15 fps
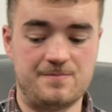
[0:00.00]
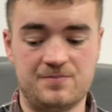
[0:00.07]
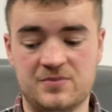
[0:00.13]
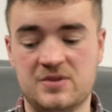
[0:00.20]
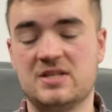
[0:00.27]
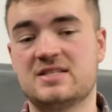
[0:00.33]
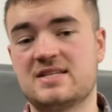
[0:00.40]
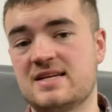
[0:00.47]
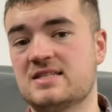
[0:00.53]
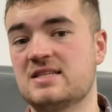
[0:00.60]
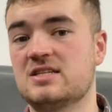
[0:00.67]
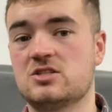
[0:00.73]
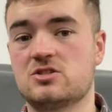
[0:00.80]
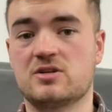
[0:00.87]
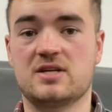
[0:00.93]
These days it is
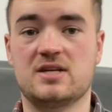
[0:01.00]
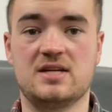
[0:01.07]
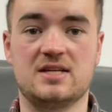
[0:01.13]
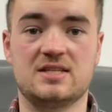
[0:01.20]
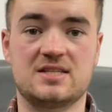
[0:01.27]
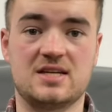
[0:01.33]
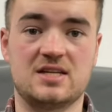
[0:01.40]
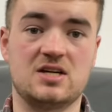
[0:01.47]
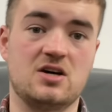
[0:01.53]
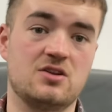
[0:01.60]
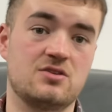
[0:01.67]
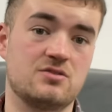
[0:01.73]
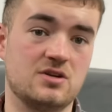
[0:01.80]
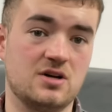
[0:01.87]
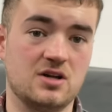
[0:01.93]
tricky. It is getting harder
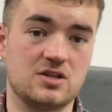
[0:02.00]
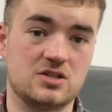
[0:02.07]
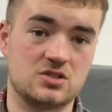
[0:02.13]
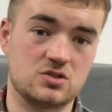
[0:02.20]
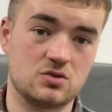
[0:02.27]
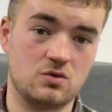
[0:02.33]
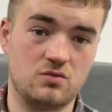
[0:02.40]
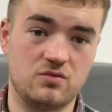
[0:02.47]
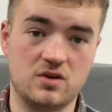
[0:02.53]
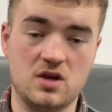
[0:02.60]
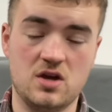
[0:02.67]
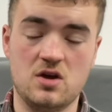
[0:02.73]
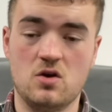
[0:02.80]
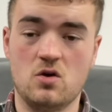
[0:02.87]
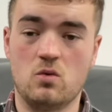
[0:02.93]
and harder to sort of
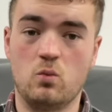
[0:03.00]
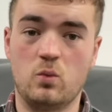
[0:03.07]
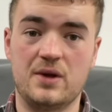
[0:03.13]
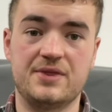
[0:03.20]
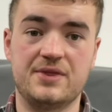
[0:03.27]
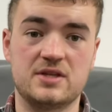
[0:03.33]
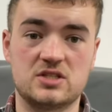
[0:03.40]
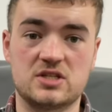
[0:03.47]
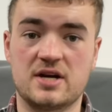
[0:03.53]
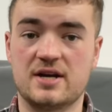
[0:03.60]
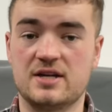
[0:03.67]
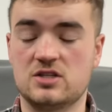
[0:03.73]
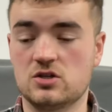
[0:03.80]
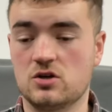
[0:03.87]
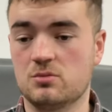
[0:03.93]
win the charity
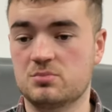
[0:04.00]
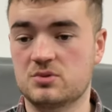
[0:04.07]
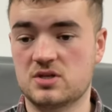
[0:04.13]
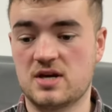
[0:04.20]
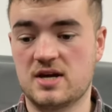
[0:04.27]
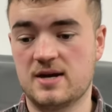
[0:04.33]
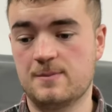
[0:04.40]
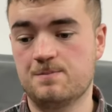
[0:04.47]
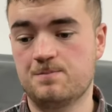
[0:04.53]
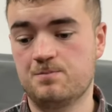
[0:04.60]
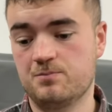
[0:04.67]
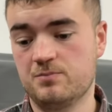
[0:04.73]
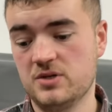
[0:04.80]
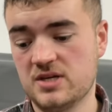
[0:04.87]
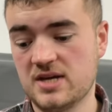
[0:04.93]
shops. But
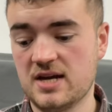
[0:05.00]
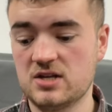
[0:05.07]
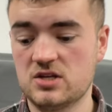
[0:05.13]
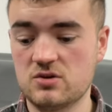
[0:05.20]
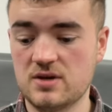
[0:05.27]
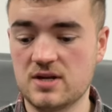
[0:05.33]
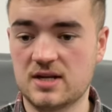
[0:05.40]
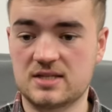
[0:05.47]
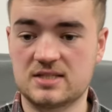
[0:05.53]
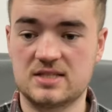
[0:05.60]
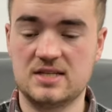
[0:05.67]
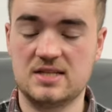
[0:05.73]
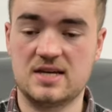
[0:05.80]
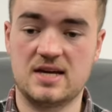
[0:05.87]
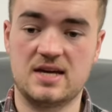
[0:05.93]
you can do it. Like I see
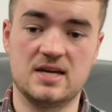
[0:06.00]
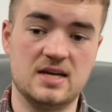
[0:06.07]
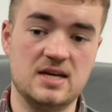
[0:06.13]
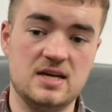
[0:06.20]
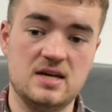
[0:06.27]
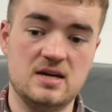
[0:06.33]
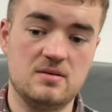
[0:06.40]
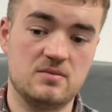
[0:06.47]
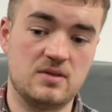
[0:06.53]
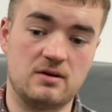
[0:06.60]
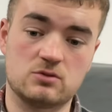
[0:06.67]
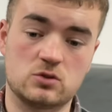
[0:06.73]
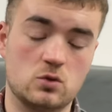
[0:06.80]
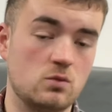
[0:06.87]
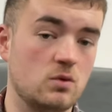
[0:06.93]
there, that was
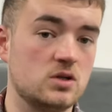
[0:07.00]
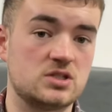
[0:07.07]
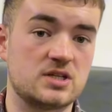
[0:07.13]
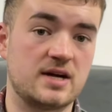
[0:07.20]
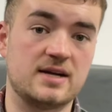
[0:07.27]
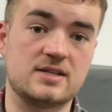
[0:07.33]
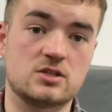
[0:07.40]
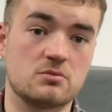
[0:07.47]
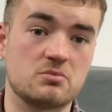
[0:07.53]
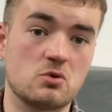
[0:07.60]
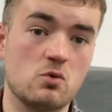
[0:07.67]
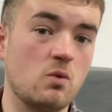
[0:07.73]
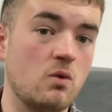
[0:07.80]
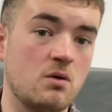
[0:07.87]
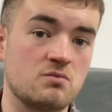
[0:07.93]
all one charity shop, all
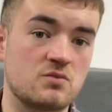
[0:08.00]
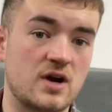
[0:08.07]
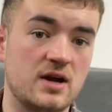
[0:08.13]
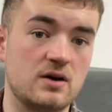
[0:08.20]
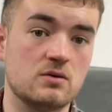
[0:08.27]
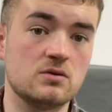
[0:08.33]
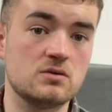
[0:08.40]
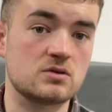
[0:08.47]
one rail.